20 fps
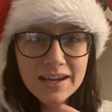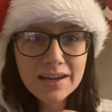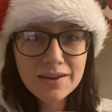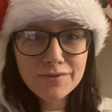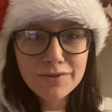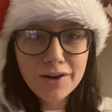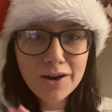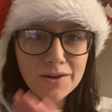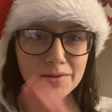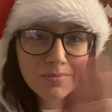
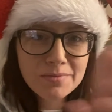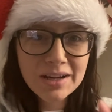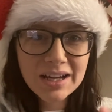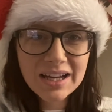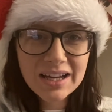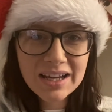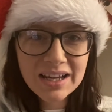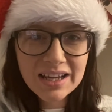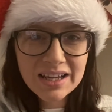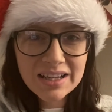
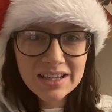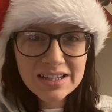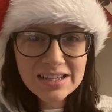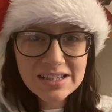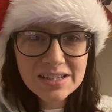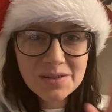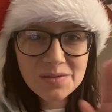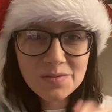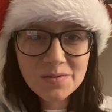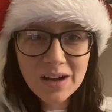Vlogmas.
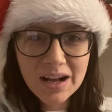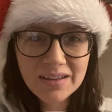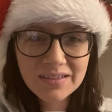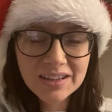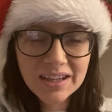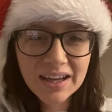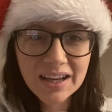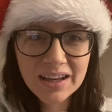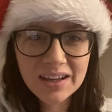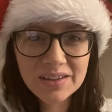
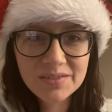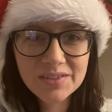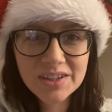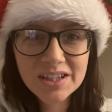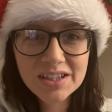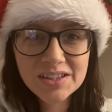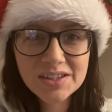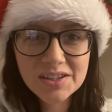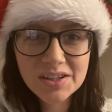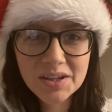Welcome
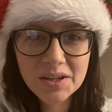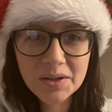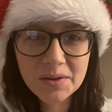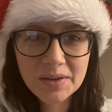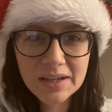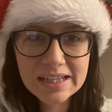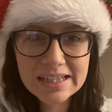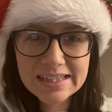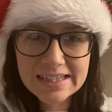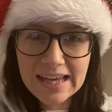
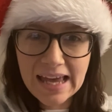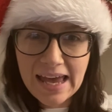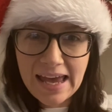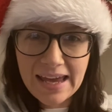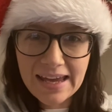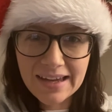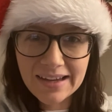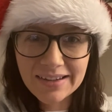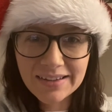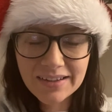to
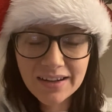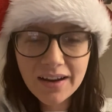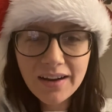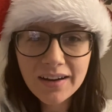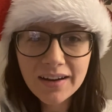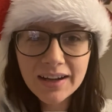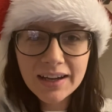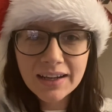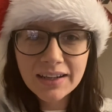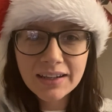day
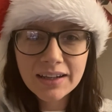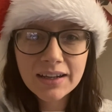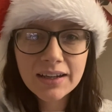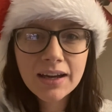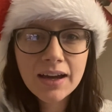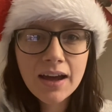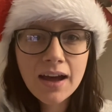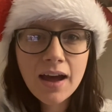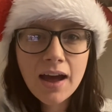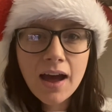9.
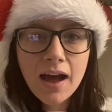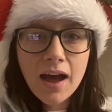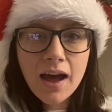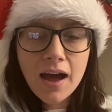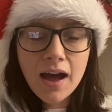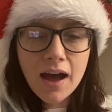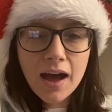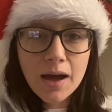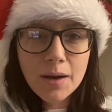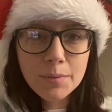
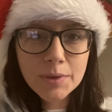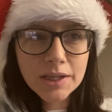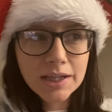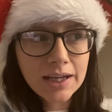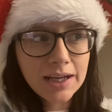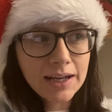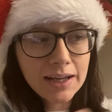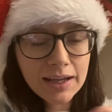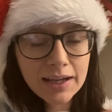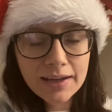
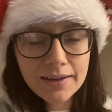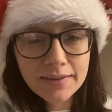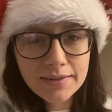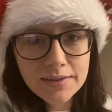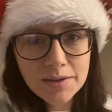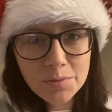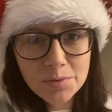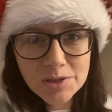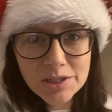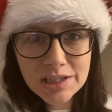Nearly in
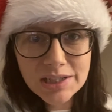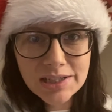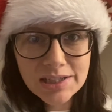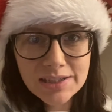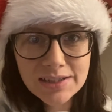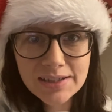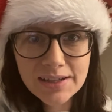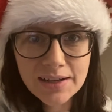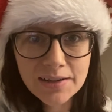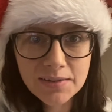double
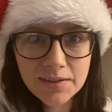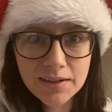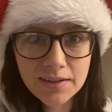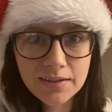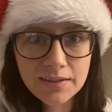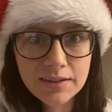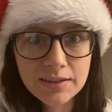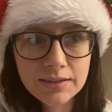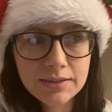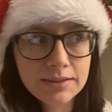digits now,
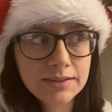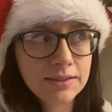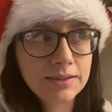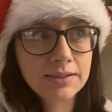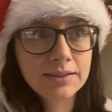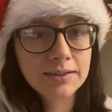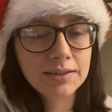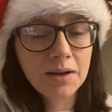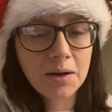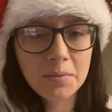guys.
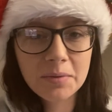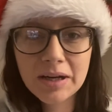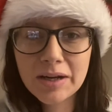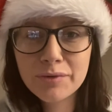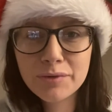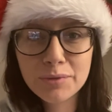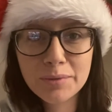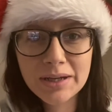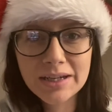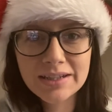Can't believe
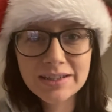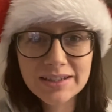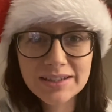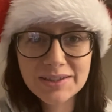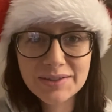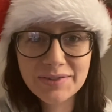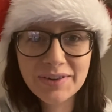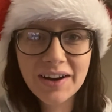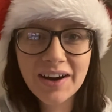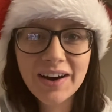we made it this
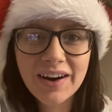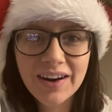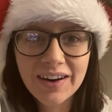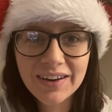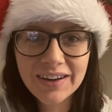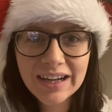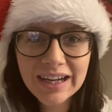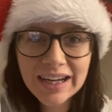far.